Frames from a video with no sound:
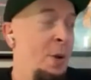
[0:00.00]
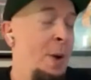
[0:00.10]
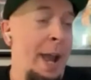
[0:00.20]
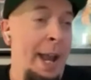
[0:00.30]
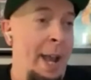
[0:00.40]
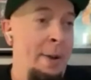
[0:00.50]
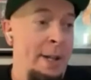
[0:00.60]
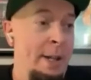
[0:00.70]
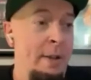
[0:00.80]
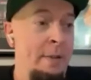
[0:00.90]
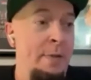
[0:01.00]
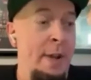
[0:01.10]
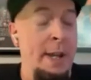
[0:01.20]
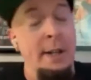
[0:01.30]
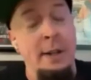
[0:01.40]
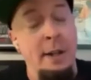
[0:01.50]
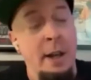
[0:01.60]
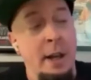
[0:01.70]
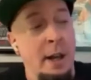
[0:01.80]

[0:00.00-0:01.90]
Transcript: to go hang out at the fucking